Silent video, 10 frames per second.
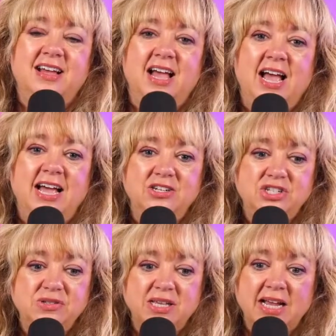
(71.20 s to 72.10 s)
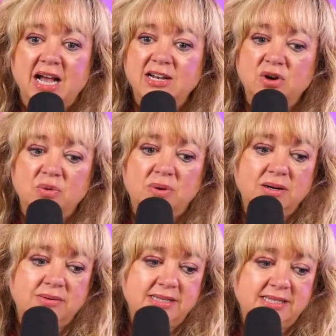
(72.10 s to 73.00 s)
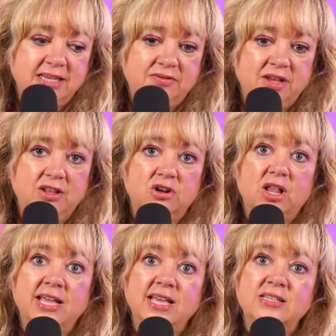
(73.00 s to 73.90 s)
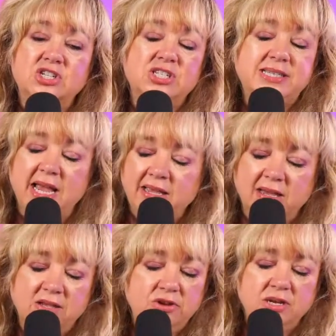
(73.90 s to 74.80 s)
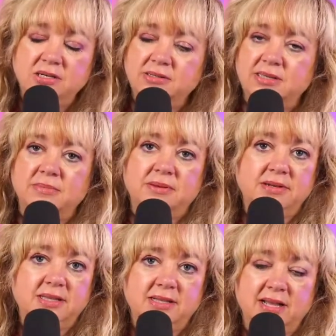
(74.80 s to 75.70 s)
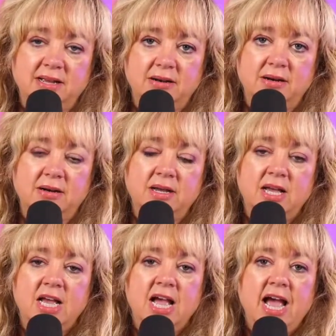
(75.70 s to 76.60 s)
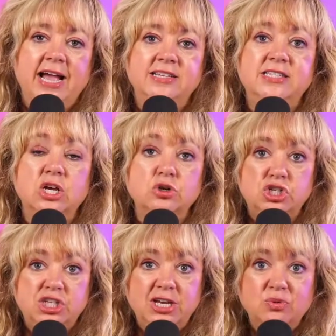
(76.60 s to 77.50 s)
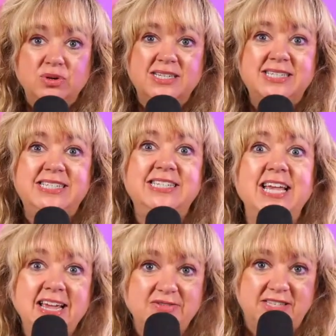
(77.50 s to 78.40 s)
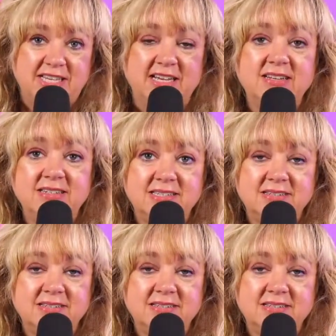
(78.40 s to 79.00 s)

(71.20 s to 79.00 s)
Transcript: And she's like, I don't want to receive it. And they're like, Just take it. You can do something with it later. And so she receives it.